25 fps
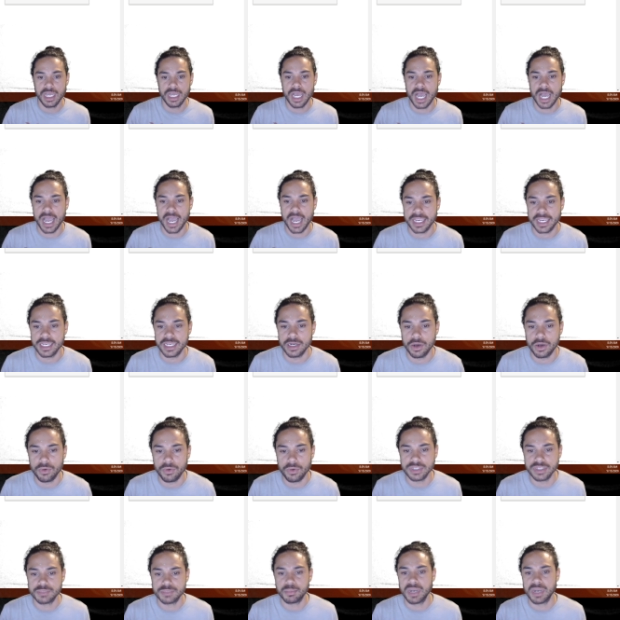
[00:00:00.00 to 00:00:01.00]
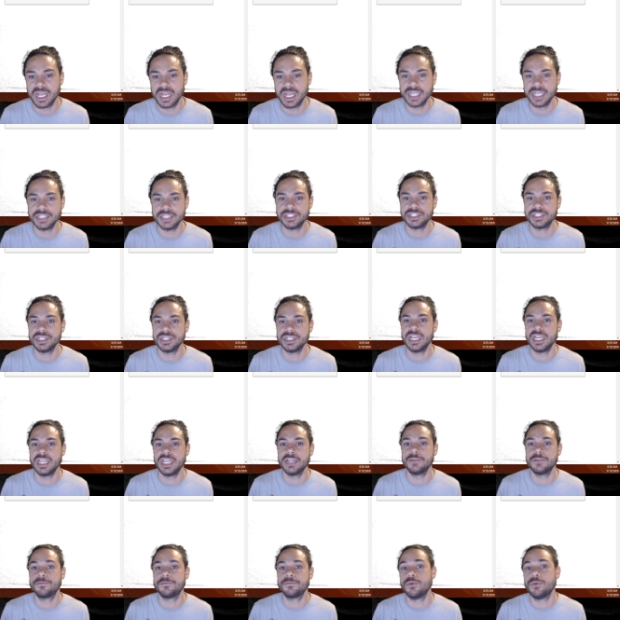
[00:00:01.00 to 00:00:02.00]
I can always pledge
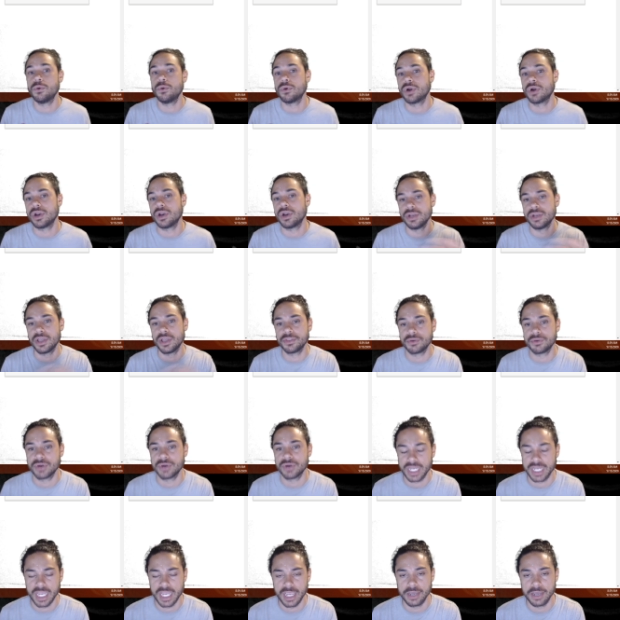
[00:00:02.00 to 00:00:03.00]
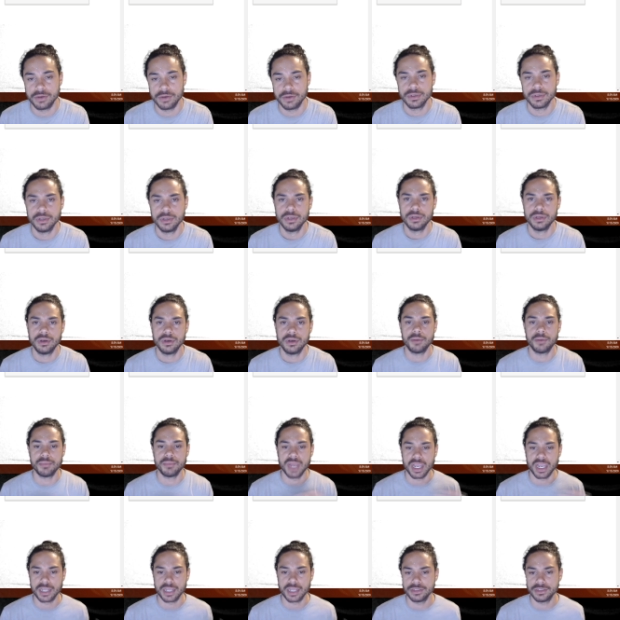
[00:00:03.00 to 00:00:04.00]
it for another account. I'm
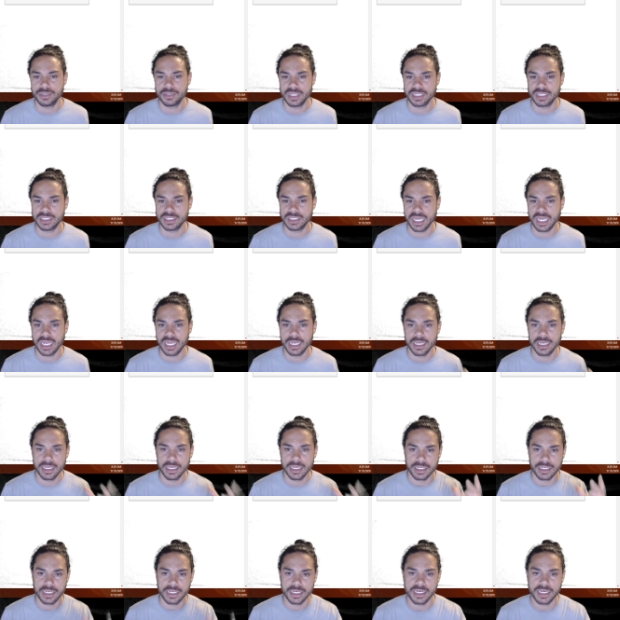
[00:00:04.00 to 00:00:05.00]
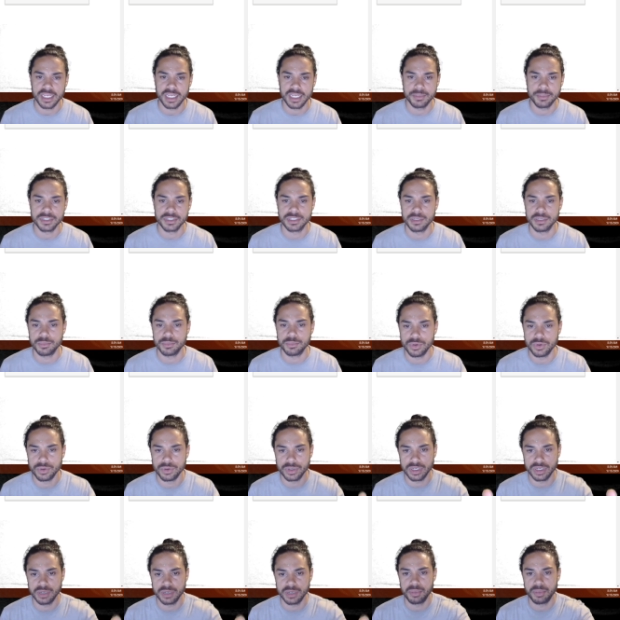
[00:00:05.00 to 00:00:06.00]
not going to do that today. Going to keep it simple. I'm
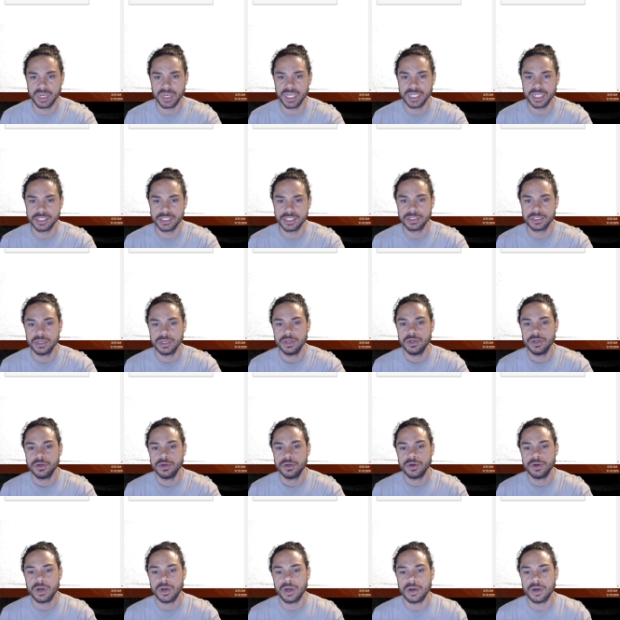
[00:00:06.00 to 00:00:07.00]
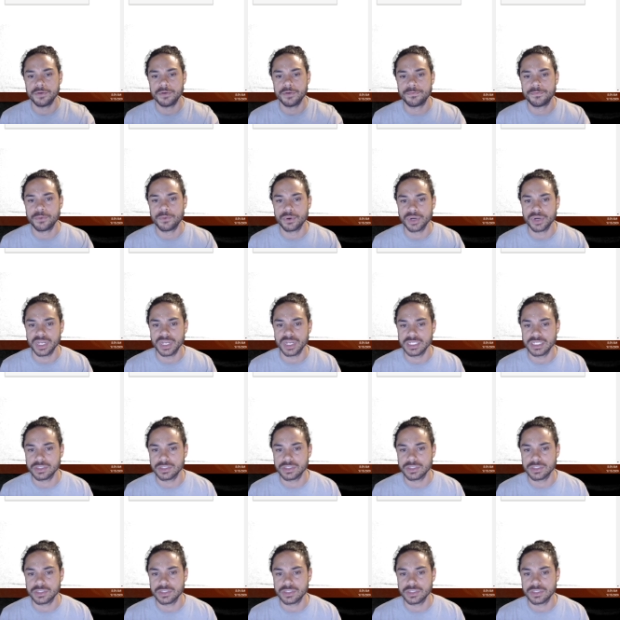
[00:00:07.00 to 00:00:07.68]
going to pledge uh, 40.